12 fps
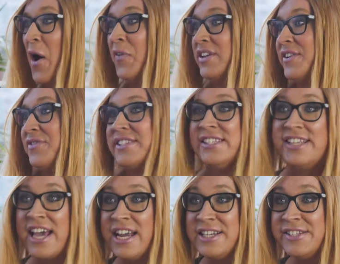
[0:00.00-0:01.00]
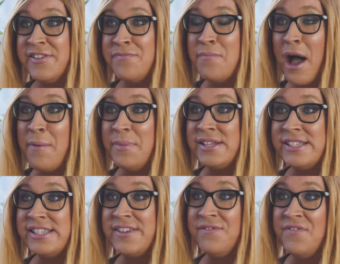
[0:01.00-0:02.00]
on the different stages of my
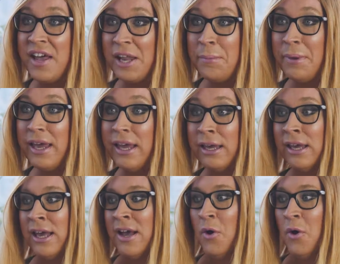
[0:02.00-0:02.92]
business developing,